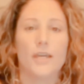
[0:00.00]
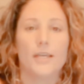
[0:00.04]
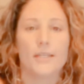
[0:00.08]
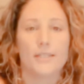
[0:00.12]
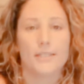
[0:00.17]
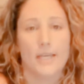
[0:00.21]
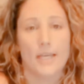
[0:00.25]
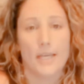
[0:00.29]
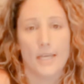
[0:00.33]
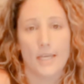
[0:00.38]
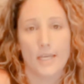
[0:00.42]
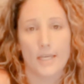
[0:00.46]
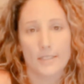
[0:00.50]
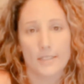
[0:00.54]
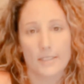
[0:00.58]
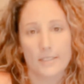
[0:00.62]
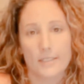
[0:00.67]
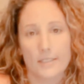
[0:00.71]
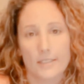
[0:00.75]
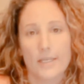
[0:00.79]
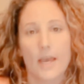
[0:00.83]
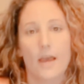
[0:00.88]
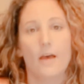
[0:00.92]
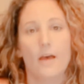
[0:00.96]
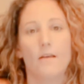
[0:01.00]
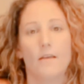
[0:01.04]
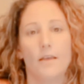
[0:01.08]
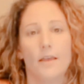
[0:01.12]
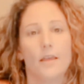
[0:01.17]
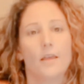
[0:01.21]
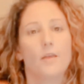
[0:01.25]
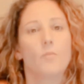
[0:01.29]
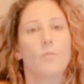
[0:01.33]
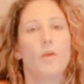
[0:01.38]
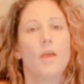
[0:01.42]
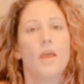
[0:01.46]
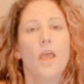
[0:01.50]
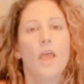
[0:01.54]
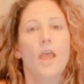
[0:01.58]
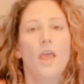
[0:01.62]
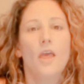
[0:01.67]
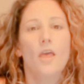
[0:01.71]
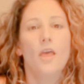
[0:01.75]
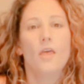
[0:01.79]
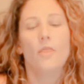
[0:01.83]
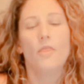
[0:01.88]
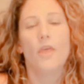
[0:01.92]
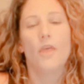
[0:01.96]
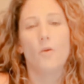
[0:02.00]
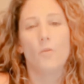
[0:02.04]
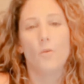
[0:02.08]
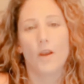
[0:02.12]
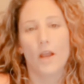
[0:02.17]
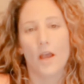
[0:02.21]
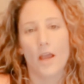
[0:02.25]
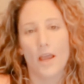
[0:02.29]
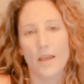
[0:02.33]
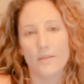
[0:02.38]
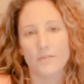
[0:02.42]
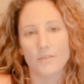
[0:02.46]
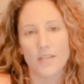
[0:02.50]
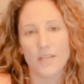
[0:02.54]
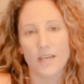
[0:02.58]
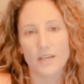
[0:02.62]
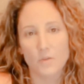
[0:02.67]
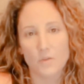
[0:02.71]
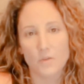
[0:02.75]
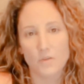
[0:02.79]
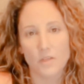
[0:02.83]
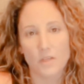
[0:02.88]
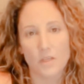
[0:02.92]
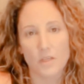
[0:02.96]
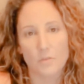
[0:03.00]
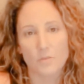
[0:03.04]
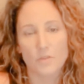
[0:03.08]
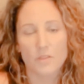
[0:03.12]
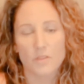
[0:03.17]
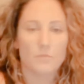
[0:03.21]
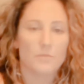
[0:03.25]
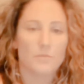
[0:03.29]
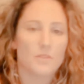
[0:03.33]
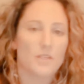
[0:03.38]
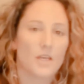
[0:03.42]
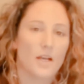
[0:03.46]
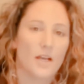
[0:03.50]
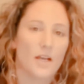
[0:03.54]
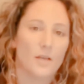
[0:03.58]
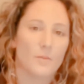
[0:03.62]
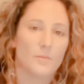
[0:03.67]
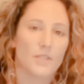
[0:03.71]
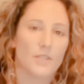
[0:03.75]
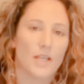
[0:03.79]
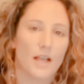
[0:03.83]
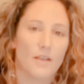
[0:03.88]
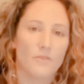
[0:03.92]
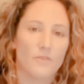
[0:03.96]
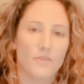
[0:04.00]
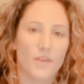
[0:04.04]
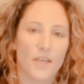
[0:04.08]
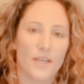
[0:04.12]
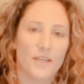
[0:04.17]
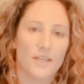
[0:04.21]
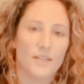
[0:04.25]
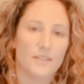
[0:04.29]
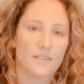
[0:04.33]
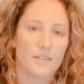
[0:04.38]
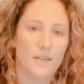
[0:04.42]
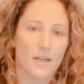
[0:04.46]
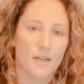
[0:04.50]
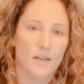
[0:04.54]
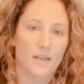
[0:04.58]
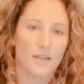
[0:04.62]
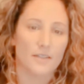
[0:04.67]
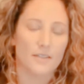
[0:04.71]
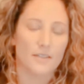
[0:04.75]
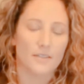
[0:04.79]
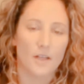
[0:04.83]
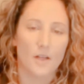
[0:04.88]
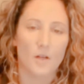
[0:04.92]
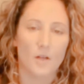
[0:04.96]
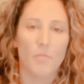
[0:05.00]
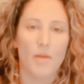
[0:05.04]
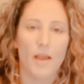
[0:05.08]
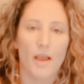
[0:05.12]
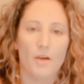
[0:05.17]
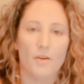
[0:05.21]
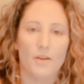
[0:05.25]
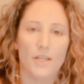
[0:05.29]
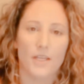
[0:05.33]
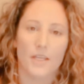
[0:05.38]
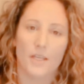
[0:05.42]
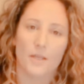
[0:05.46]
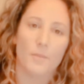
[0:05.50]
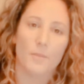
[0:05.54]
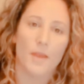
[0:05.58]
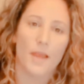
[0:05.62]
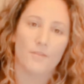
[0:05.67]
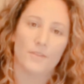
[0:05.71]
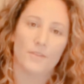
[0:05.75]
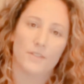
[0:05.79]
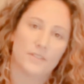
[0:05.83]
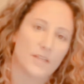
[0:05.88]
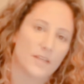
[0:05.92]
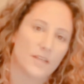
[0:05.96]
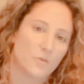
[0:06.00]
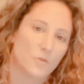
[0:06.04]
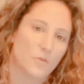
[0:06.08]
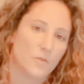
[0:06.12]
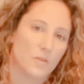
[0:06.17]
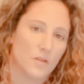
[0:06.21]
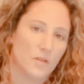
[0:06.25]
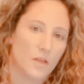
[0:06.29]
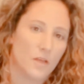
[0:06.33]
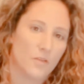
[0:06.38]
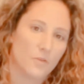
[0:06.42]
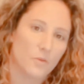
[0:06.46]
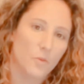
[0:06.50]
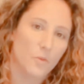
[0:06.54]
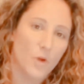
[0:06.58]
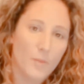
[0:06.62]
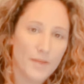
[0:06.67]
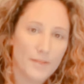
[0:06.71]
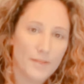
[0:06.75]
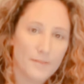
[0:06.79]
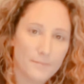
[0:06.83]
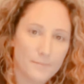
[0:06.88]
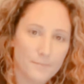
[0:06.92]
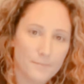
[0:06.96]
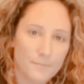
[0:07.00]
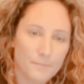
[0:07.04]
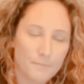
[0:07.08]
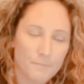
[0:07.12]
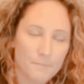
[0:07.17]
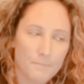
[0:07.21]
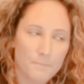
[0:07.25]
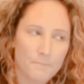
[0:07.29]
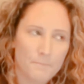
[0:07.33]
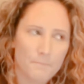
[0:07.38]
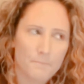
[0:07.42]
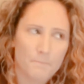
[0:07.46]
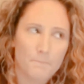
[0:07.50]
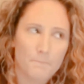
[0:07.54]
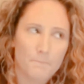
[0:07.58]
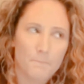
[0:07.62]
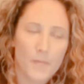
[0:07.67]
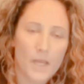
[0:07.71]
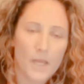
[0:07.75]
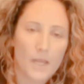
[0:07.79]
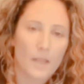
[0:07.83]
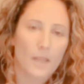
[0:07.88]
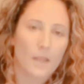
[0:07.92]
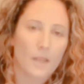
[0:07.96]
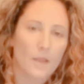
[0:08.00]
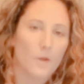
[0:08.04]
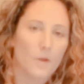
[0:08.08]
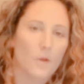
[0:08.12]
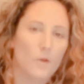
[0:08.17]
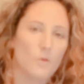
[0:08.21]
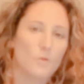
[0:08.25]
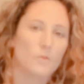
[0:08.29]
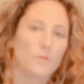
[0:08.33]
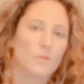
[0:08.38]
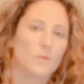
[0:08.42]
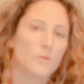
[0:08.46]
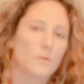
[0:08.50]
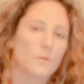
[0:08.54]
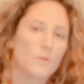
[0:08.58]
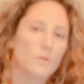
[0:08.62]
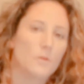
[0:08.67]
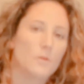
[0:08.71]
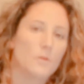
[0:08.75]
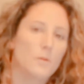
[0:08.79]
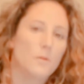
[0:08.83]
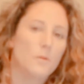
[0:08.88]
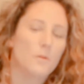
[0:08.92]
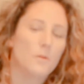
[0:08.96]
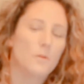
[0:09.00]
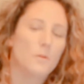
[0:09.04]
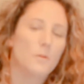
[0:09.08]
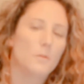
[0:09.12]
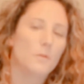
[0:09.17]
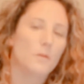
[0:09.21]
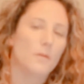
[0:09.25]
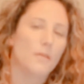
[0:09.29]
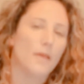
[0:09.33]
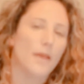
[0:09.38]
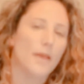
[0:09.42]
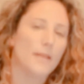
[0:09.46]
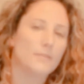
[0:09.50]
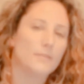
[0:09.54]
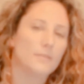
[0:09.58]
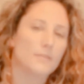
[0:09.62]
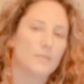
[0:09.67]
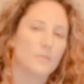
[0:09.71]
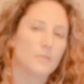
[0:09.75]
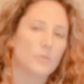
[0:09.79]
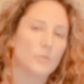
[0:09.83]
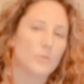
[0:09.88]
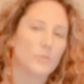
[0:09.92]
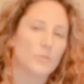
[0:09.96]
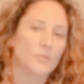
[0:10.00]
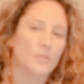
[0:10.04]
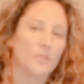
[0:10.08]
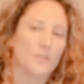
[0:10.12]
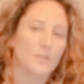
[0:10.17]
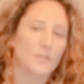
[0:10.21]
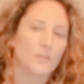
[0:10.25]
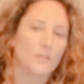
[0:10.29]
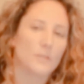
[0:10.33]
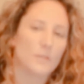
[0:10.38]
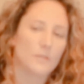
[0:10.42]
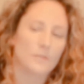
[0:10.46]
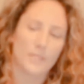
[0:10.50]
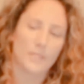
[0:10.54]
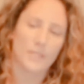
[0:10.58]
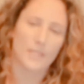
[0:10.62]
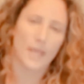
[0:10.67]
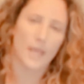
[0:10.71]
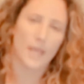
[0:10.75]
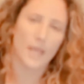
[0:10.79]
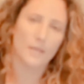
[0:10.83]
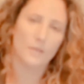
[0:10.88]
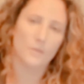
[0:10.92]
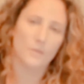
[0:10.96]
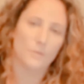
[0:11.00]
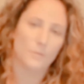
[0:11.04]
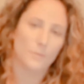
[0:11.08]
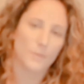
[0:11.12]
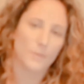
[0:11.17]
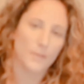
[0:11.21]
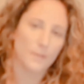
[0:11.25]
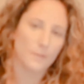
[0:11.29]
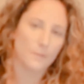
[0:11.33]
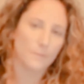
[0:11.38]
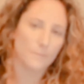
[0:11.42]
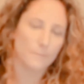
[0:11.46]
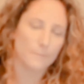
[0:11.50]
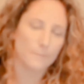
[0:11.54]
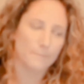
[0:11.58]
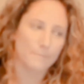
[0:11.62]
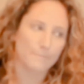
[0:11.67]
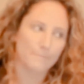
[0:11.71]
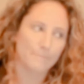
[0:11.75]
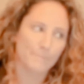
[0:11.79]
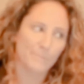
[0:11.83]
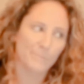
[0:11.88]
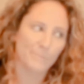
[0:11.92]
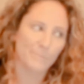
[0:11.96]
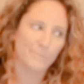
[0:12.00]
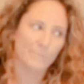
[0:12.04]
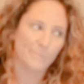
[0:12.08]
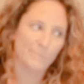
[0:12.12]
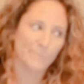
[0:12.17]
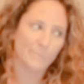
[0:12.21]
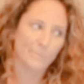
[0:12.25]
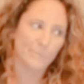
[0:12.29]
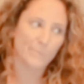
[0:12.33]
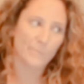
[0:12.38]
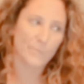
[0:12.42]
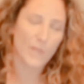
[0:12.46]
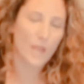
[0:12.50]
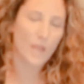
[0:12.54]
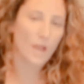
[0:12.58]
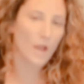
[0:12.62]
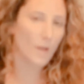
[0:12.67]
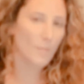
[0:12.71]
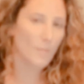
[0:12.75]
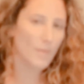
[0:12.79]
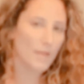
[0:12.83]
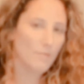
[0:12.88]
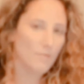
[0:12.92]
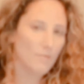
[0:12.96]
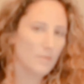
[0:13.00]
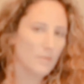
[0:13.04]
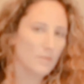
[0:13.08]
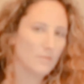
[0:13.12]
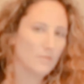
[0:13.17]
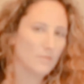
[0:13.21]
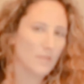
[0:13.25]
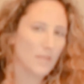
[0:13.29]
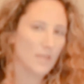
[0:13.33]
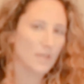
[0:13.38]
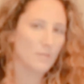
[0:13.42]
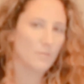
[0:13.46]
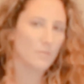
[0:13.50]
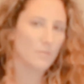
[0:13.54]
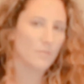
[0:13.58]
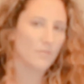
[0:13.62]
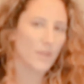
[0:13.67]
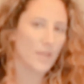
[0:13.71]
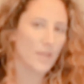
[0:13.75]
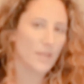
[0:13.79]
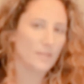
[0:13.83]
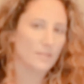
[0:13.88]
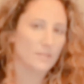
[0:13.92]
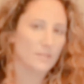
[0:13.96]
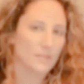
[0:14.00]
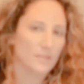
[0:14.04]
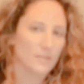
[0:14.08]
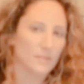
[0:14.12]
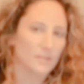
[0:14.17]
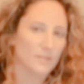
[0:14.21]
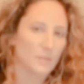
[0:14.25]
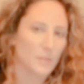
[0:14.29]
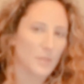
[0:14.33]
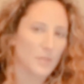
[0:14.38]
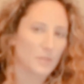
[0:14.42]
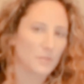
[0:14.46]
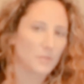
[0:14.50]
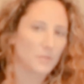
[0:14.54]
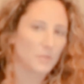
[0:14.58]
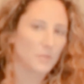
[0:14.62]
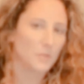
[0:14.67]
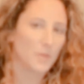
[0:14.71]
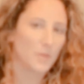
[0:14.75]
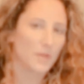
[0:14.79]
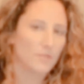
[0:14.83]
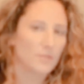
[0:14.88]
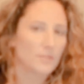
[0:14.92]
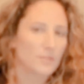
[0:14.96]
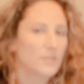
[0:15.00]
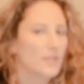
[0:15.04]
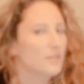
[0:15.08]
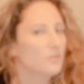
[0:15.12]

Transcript: day to tell him that when I have sex with him, sometimes I fantasize about him having sex with another woman. He goes, well, that's interesting. I was like, yeah. He goes, well, I'm having the same fantasies about you having sex